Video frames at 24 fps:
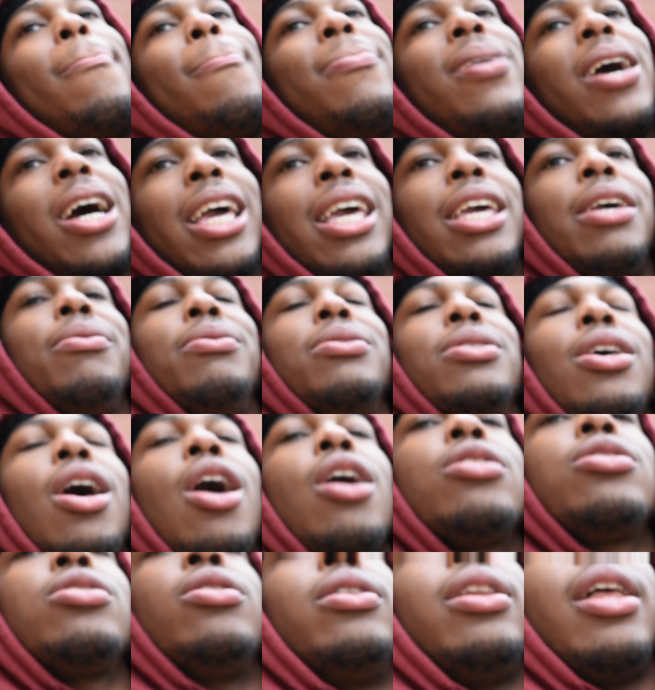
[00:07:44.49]
But he was
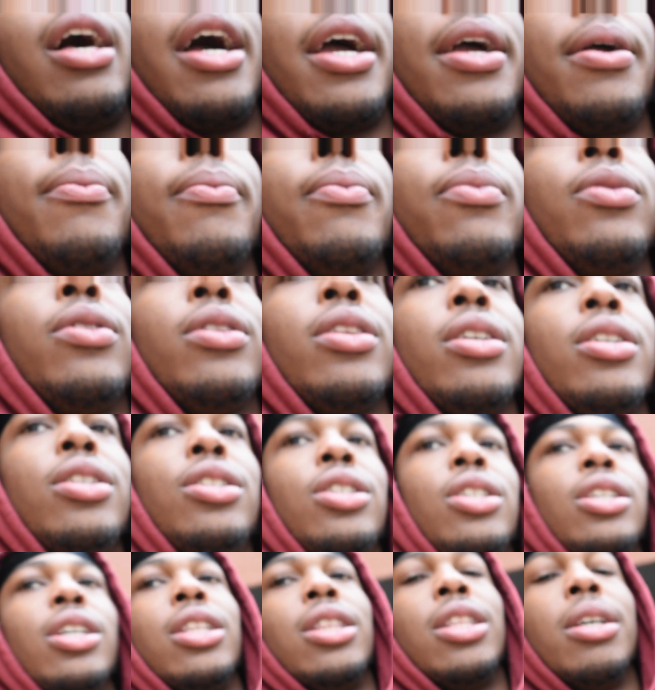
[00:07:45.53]
also like,
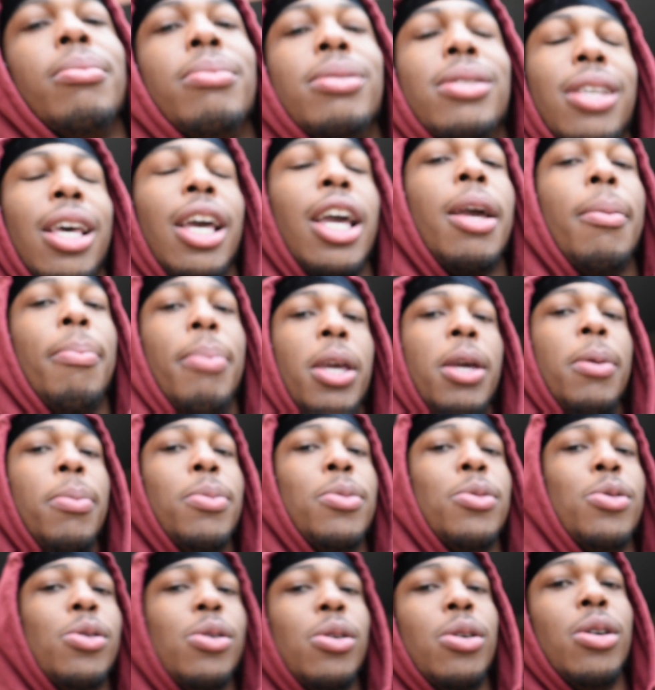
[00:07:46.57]
shit, them same
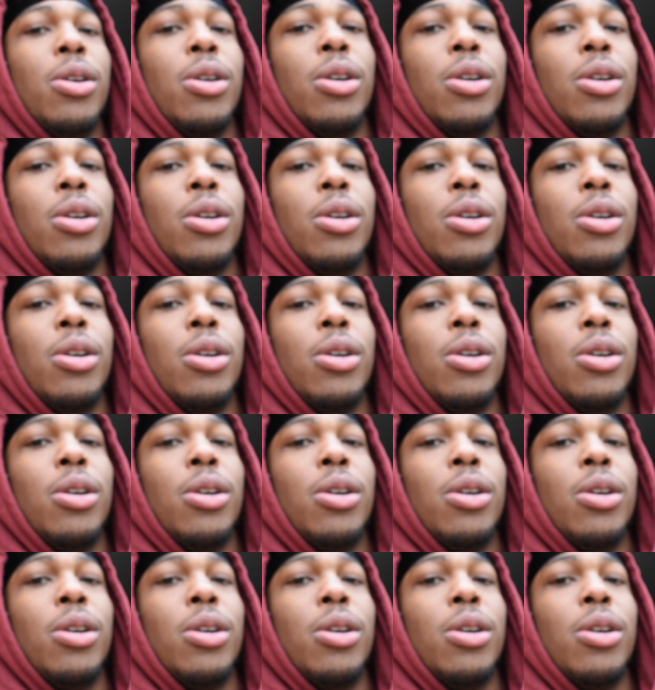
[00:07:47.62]
people